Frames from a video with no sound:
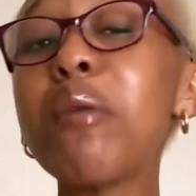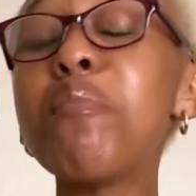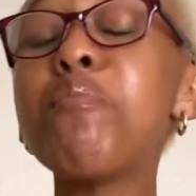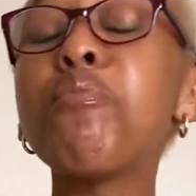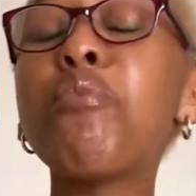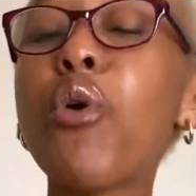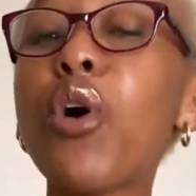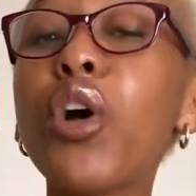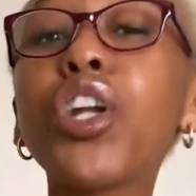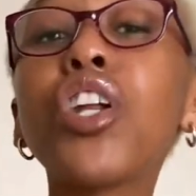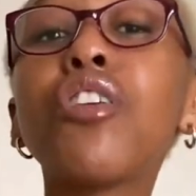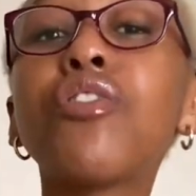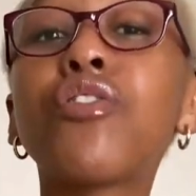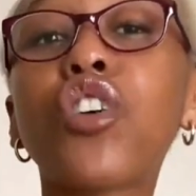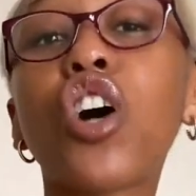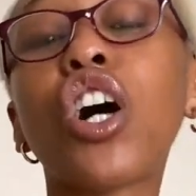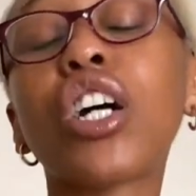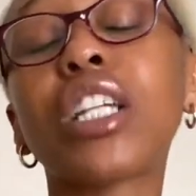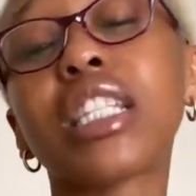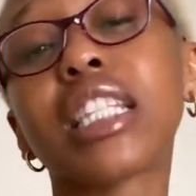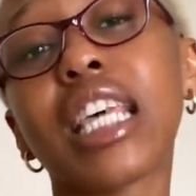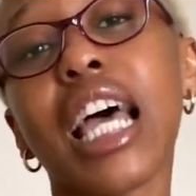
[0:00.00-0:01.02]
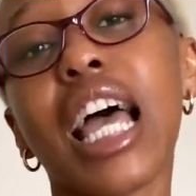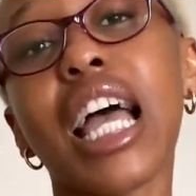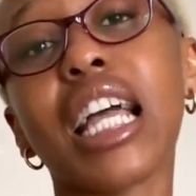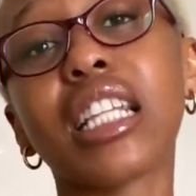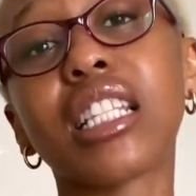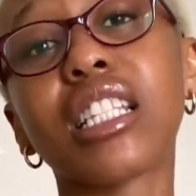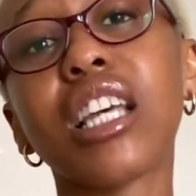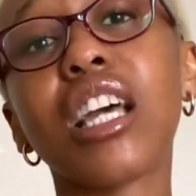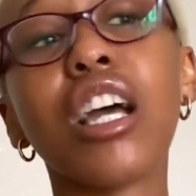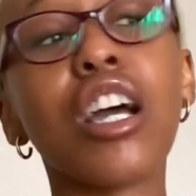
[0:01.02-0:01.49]
point of
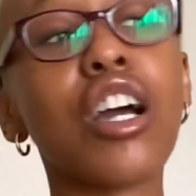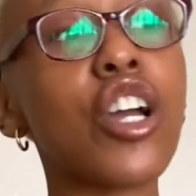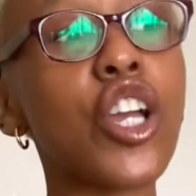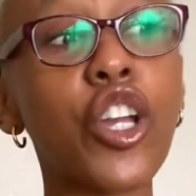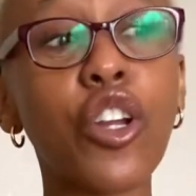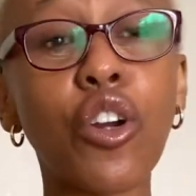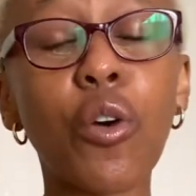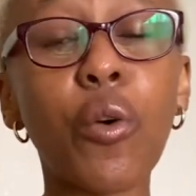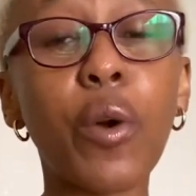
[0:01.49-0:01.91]
contact, you know,